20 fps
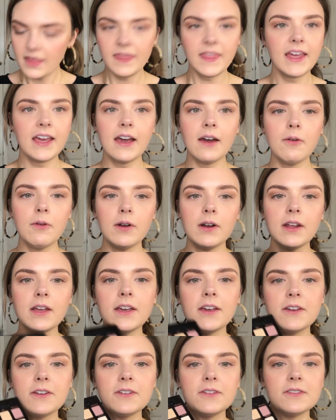I think I want to
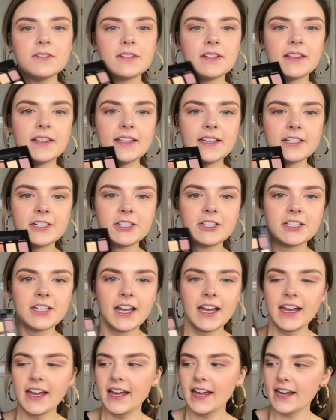use this
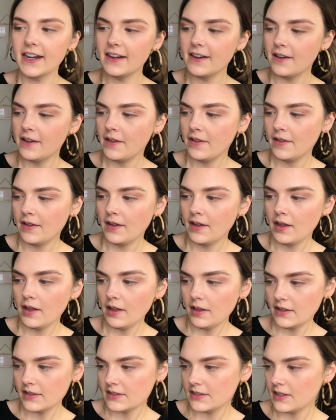shade.
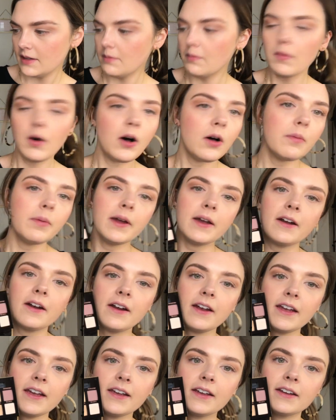Let's see,
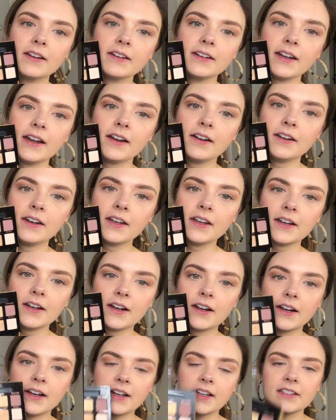Mulberry down
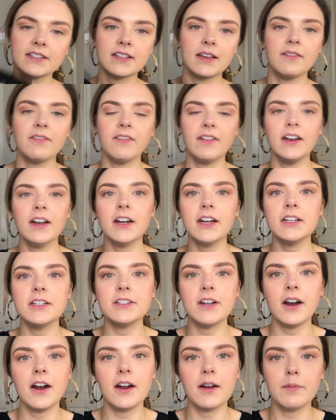here. It's a very
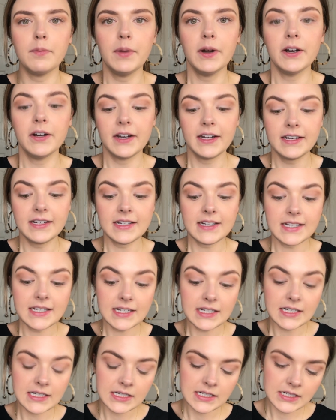dark
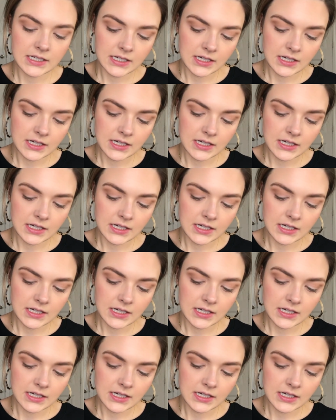burgundy.